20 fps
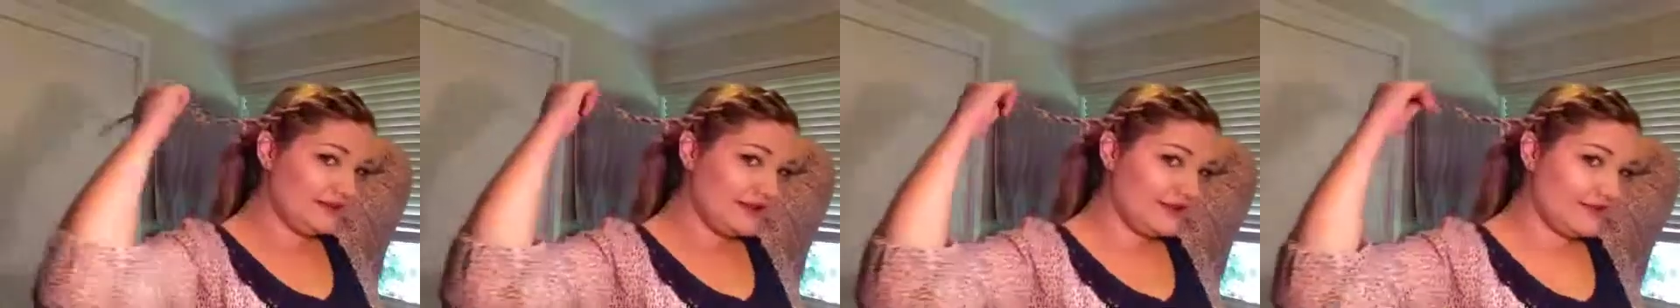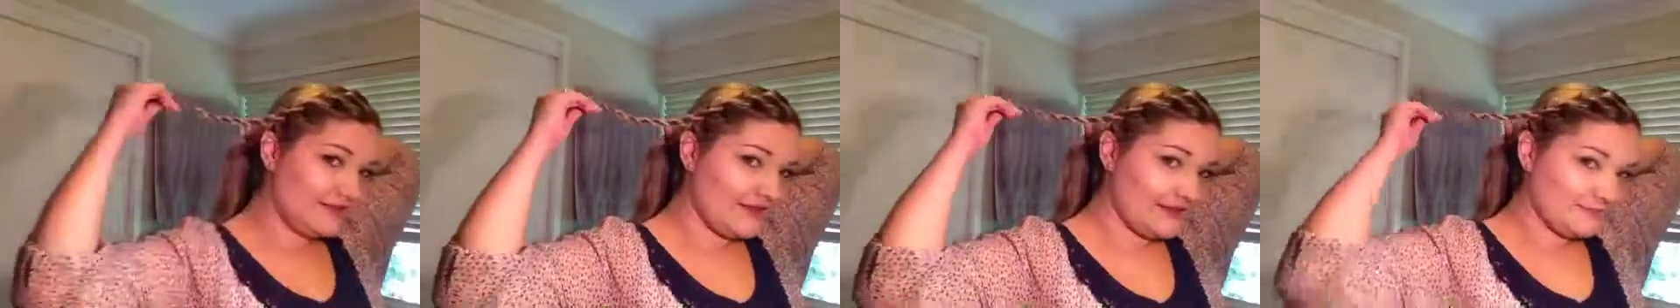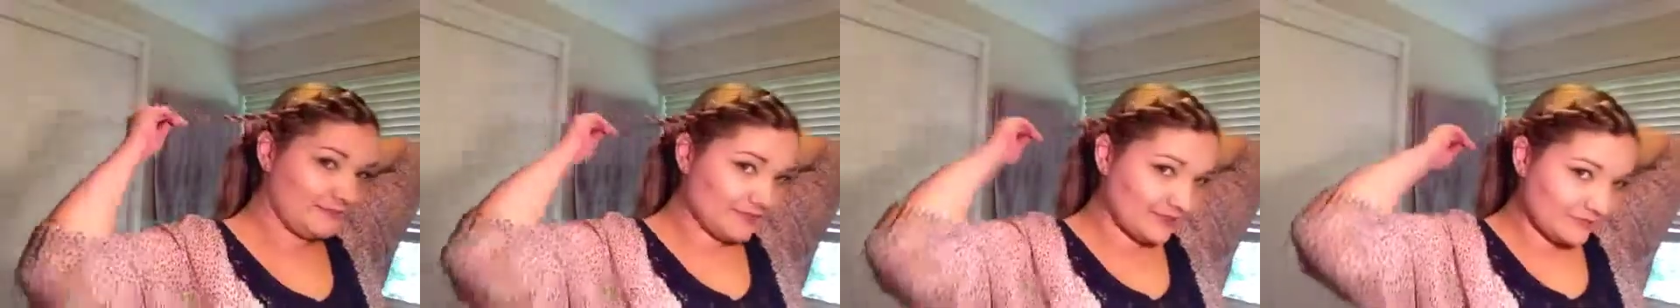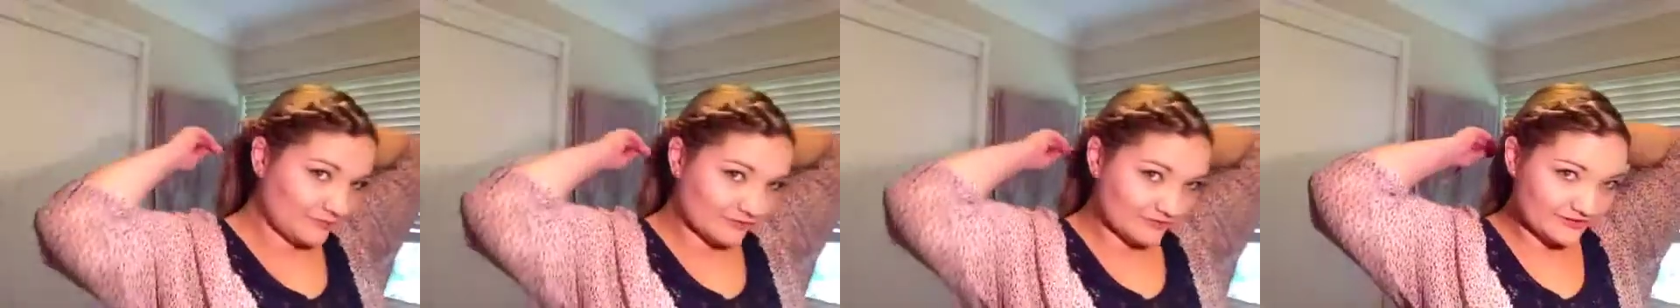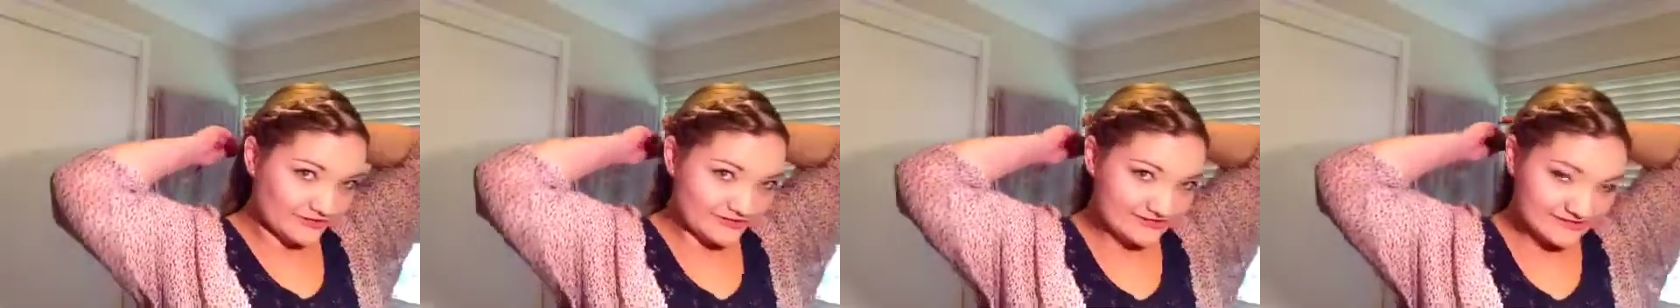and then I'm going to
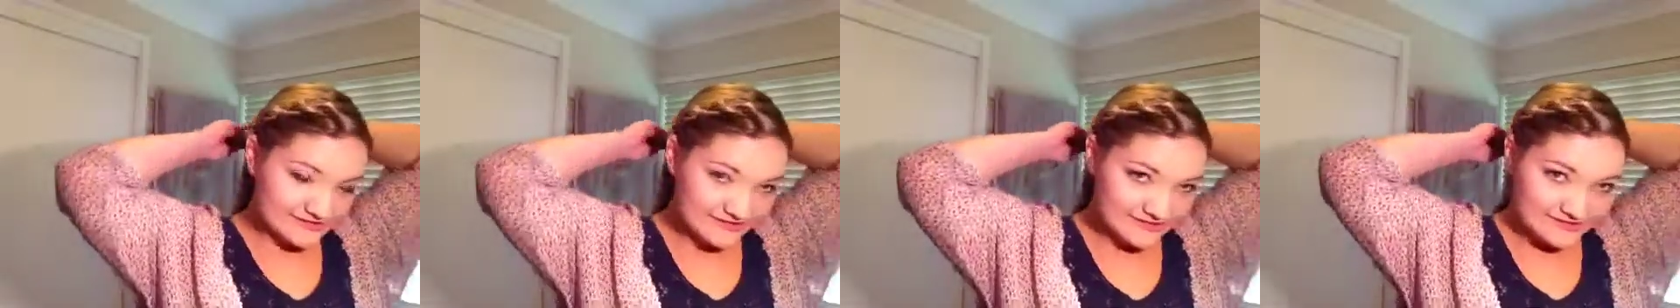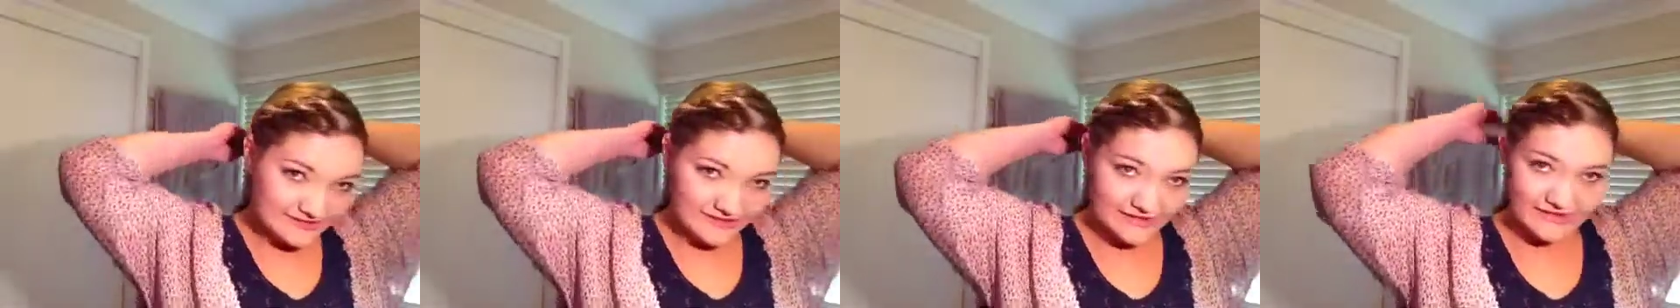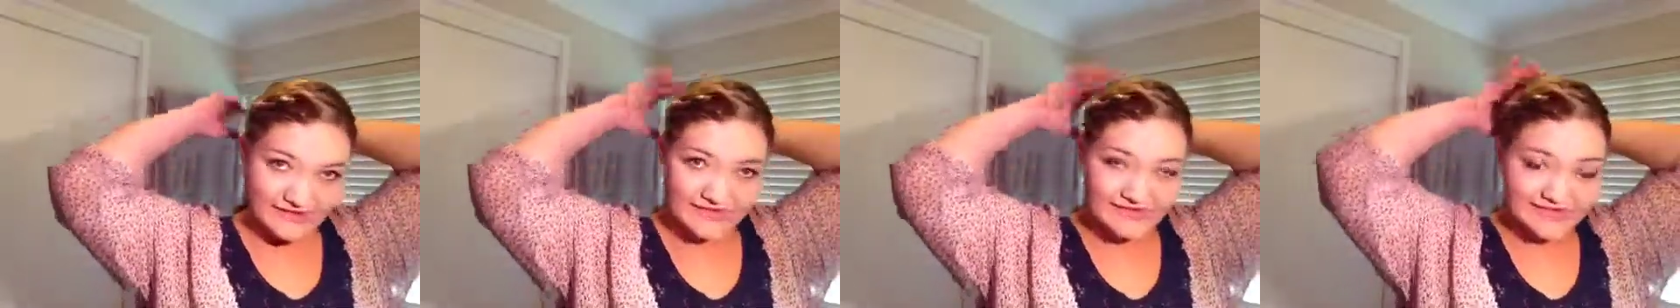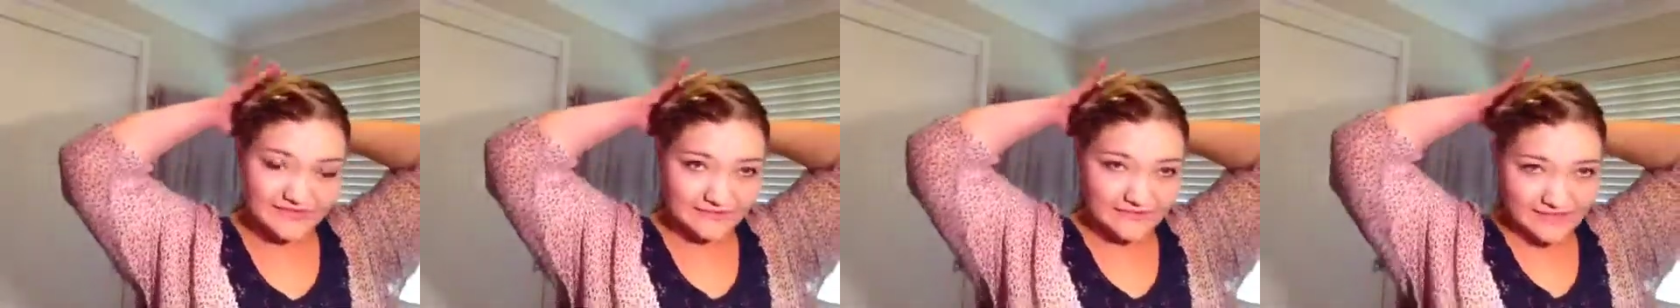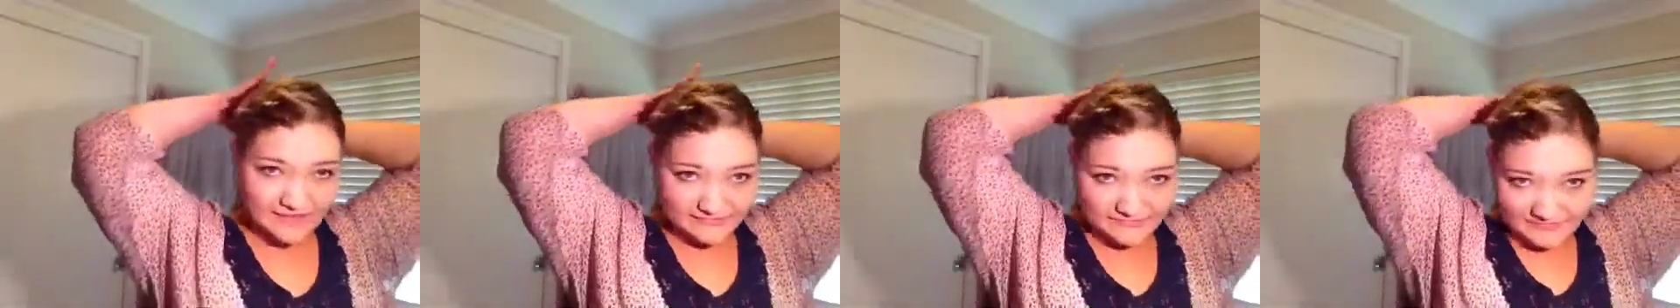put this
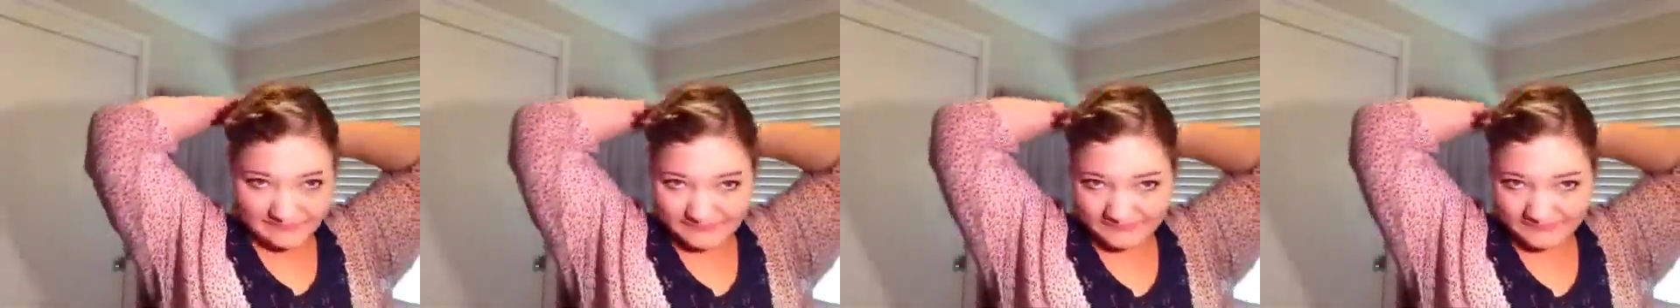into it.